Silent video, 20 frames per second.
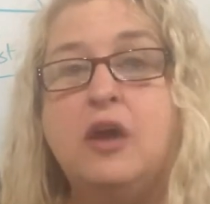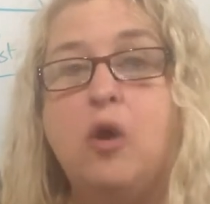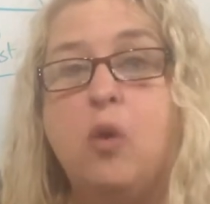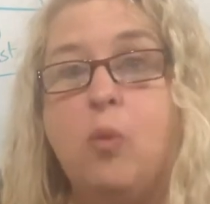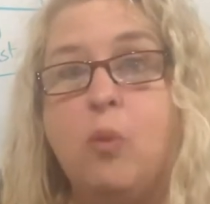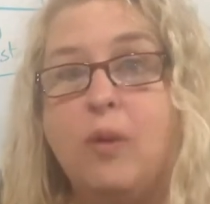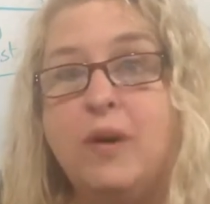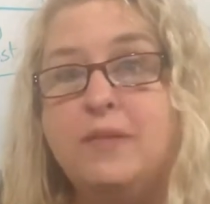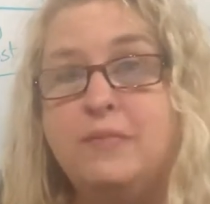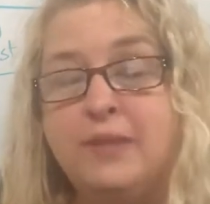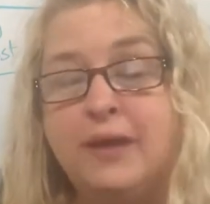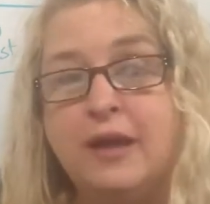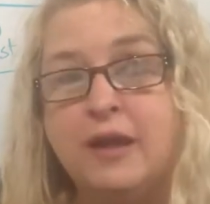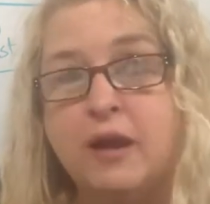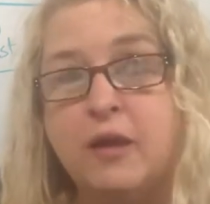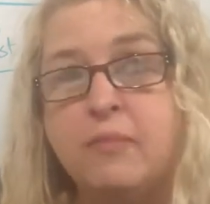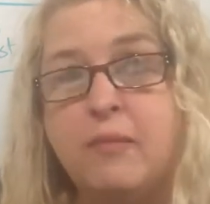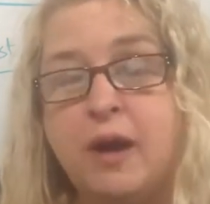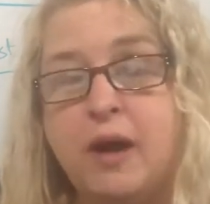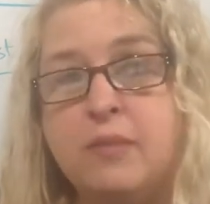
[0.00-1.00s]
One being our
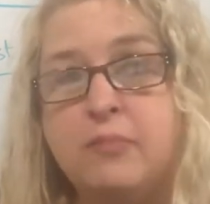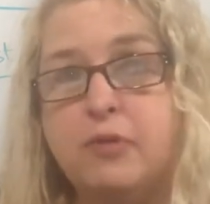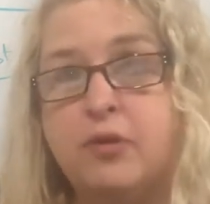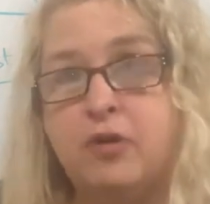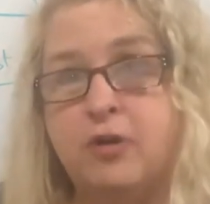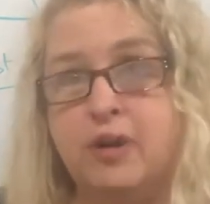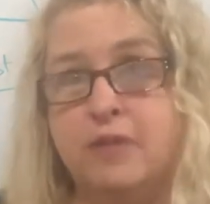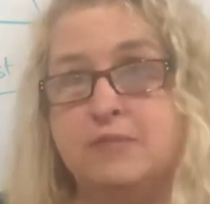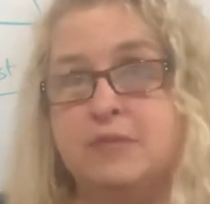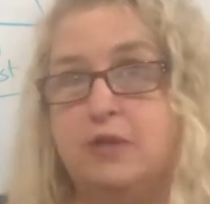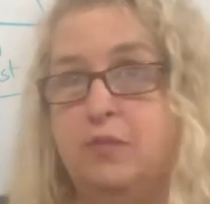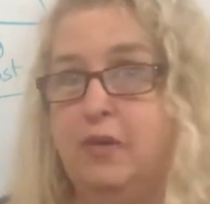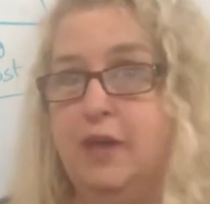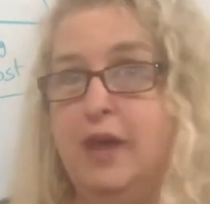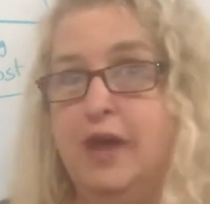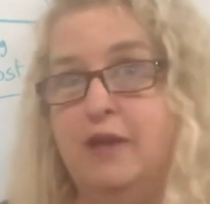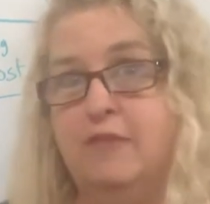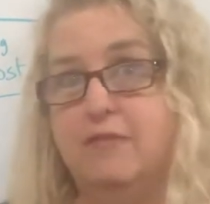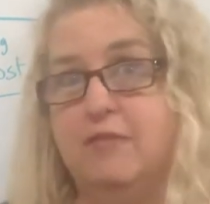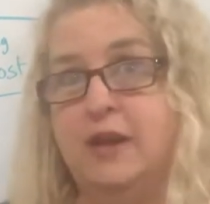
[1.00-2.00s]
bond programs that we
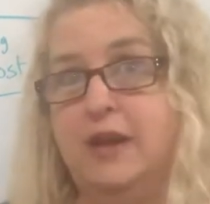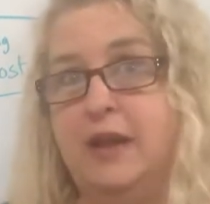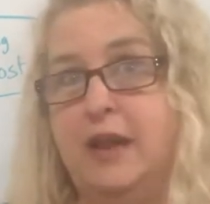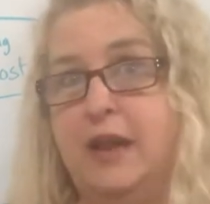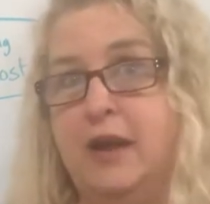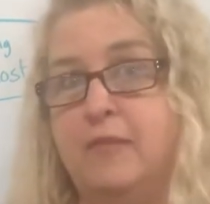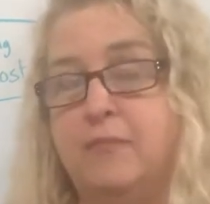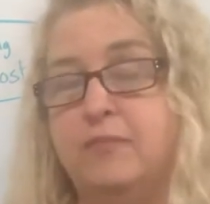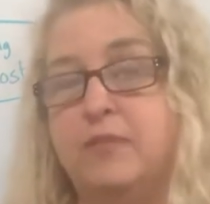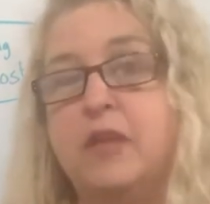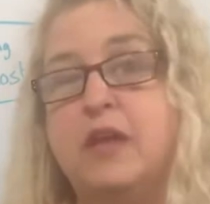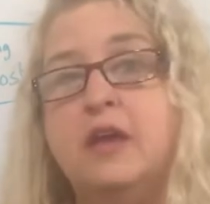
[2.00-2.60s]
have right now.